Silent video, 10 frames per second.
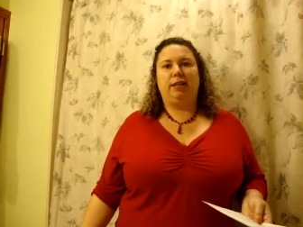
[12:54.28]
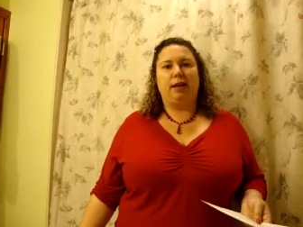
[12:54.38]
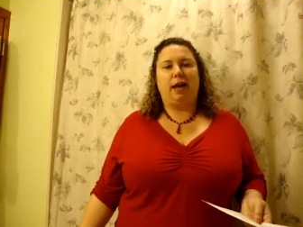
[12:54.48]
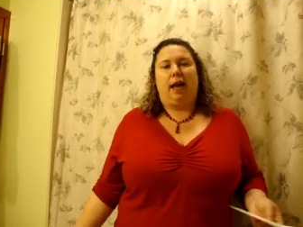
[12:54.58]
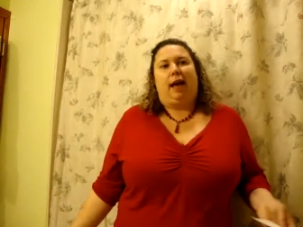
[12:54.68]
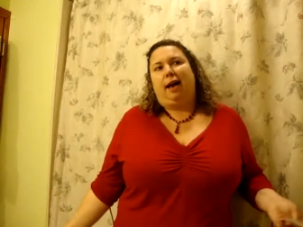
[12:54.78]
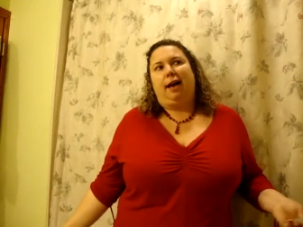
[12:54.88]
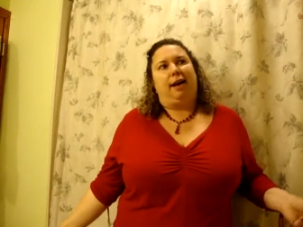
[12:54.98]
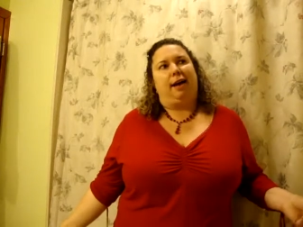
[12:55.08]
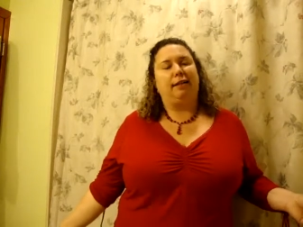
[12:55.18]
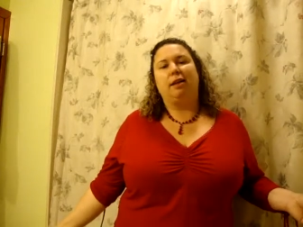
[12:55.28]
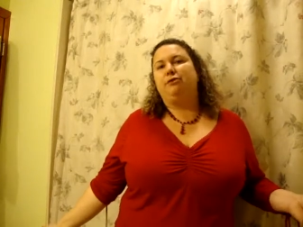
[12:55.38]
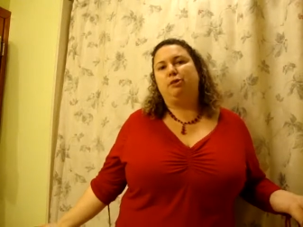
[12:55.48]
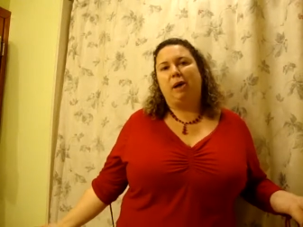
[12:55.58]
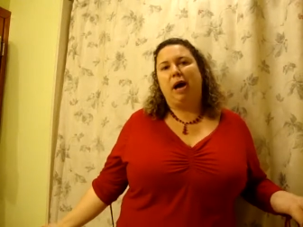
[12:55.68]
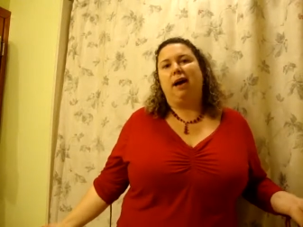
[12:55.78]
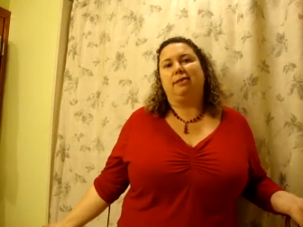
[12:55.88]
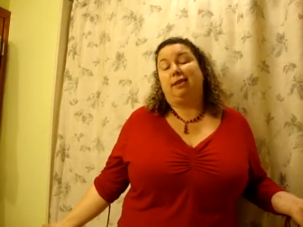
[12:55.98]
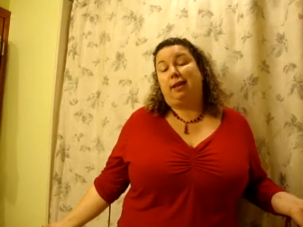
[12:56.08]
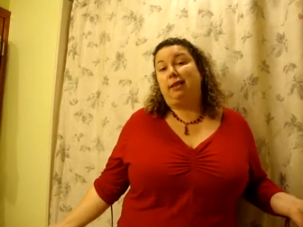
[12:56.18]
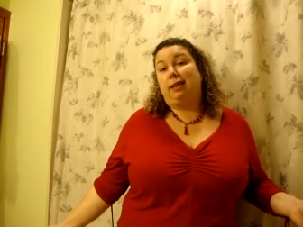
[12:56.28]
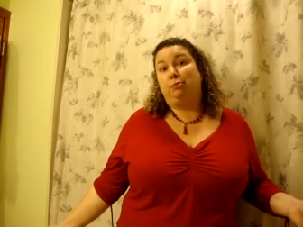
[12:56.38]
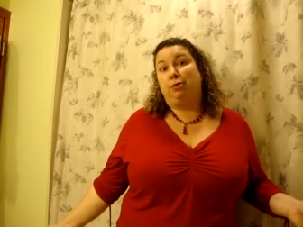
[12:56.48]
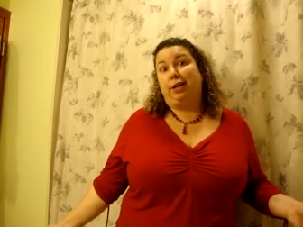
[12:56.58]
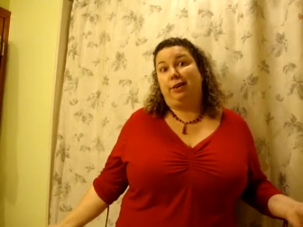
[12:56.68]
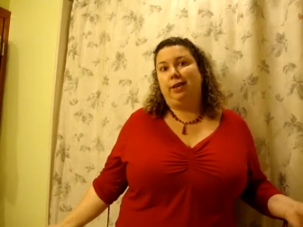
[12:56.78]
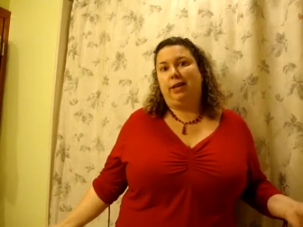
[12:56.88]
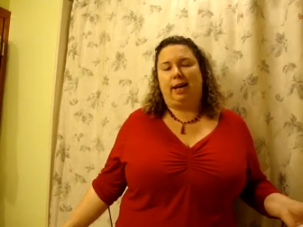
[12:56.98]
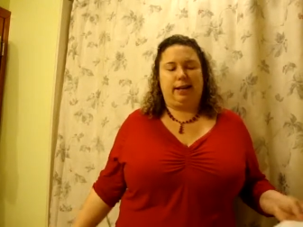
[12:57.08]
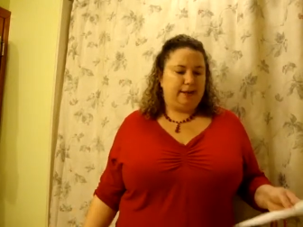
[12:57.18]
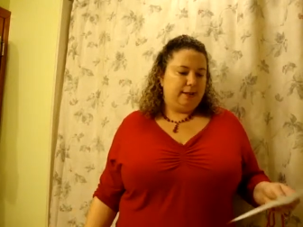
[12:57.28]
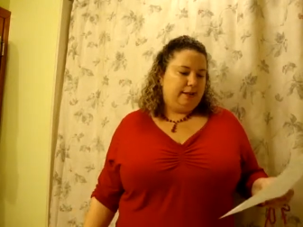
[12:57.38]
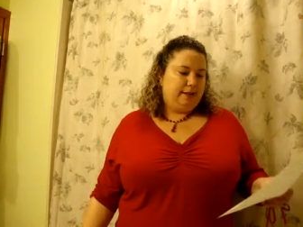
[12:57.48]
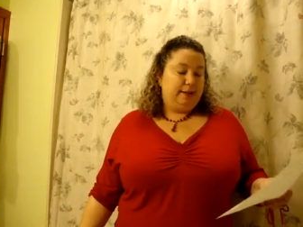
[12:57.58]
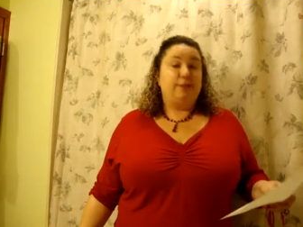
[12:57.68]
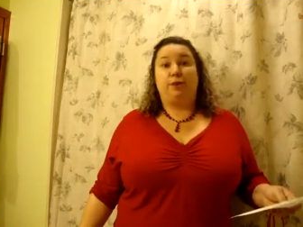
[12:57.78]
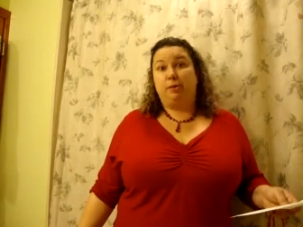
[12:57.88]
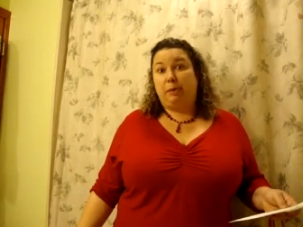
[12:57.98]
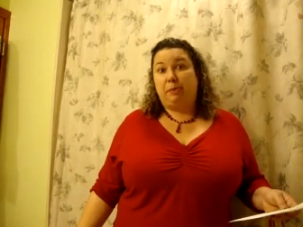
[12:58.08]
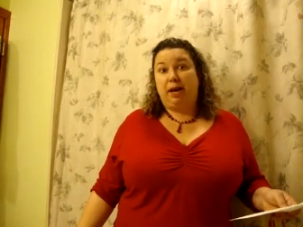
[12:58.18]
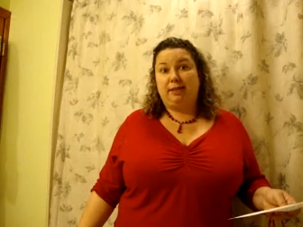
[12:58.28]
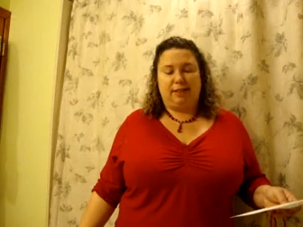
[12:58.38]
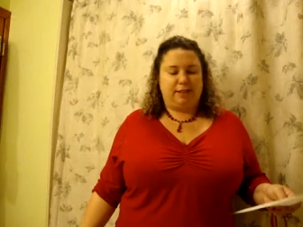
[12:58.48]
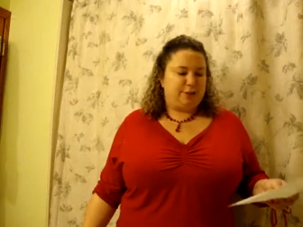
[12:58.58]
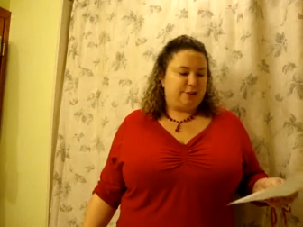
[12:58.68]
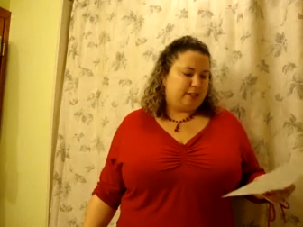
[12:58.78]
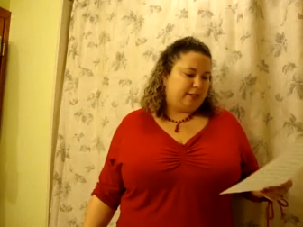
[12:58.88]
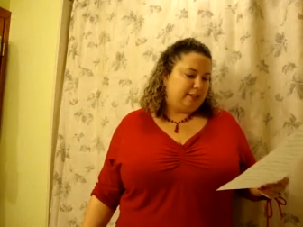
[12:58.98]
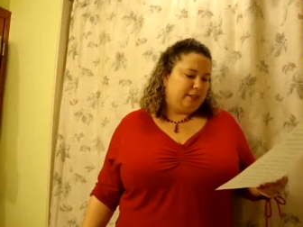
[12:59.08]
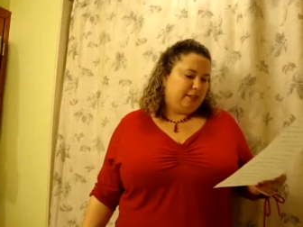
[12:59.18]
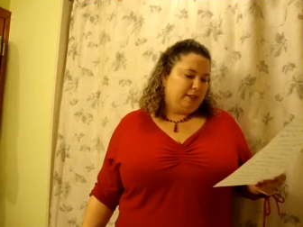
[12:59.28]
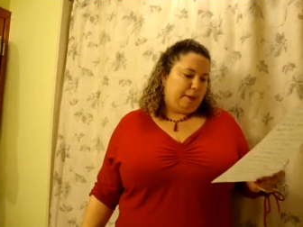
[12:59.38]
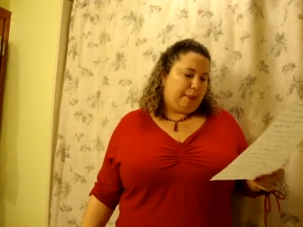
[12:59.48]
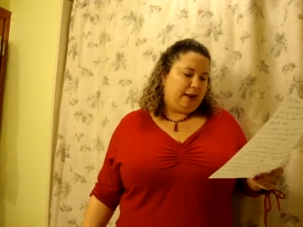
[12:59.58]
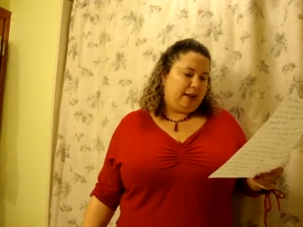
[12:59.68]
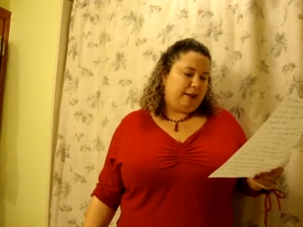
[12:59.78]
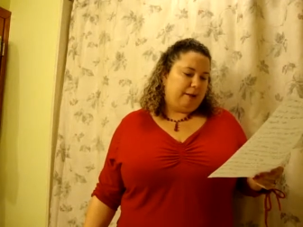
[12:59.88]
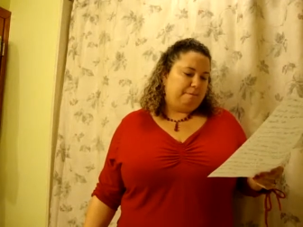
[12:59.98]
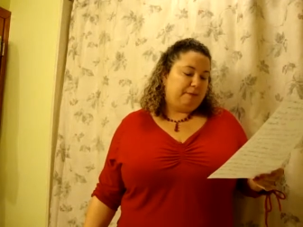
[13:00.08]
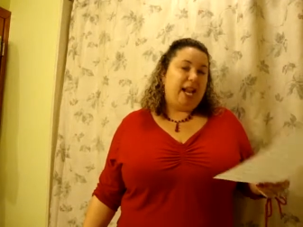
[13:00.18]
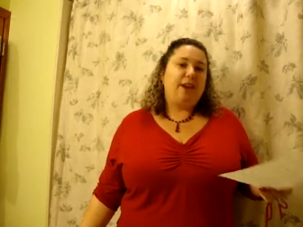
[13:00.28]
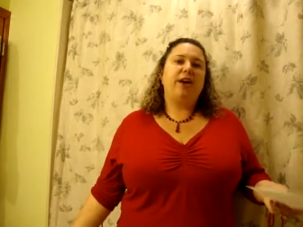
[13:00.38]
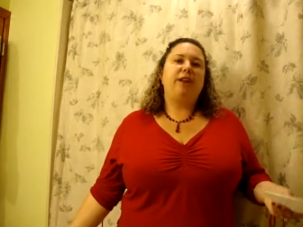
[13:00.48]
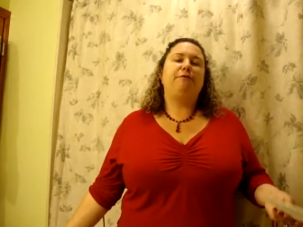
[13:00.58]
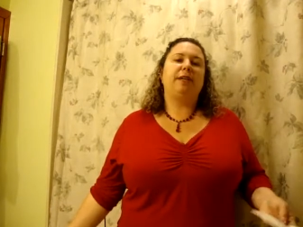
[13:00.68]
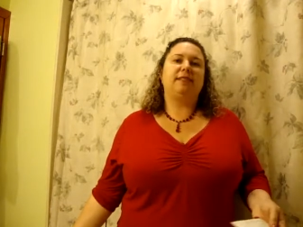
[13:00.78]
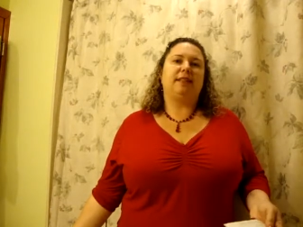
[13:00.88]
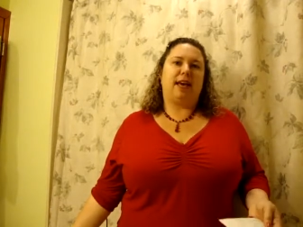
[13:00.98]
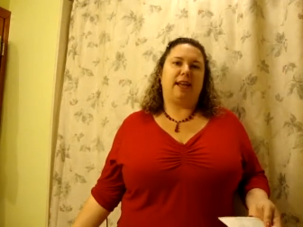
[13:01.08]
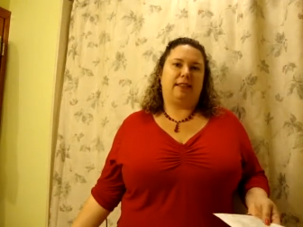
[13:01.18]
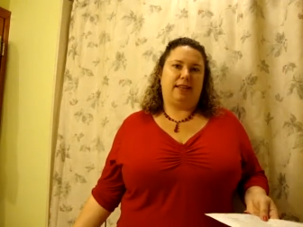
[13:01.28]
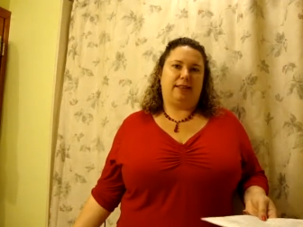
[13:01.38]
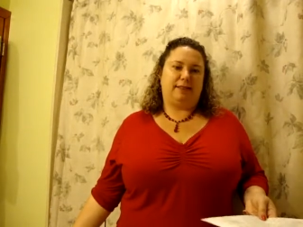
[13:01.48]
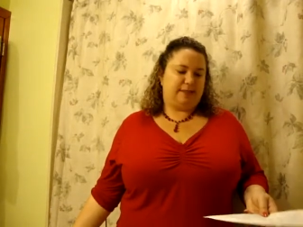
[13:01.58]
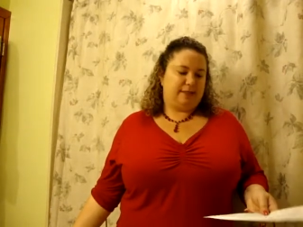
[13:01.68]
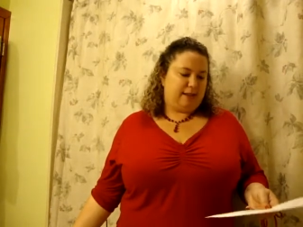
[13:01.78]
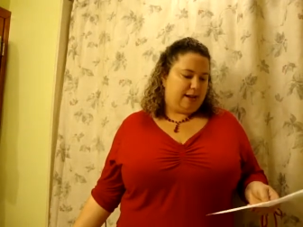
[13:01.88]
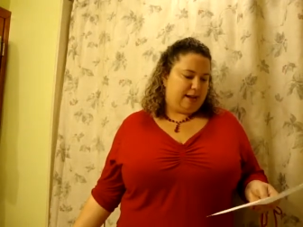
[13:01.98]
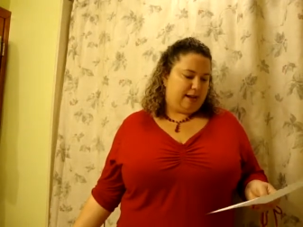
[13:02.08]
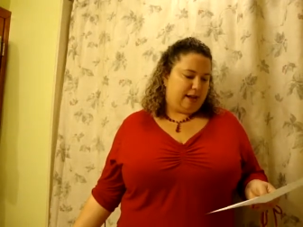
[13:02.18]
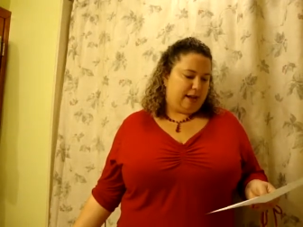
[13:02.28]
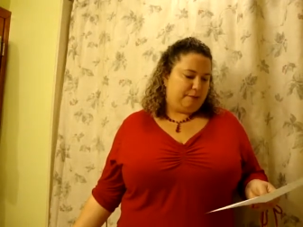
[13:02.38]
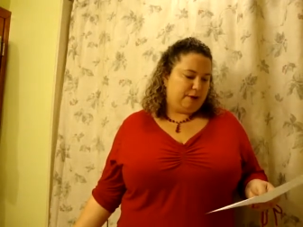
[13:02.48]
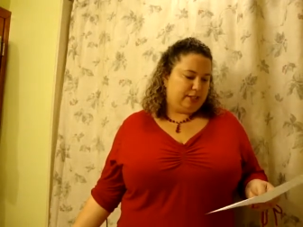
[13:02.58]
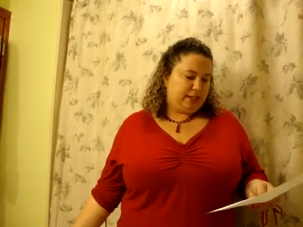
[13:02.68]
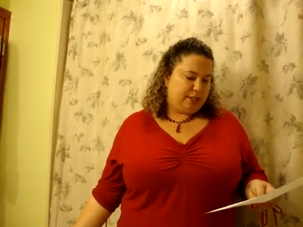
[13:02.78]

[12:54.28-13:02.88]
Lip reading: I love to box, and I think I'm pretty good at it. So did my boxing instructor. And I know how to fix a lot of things. I worked in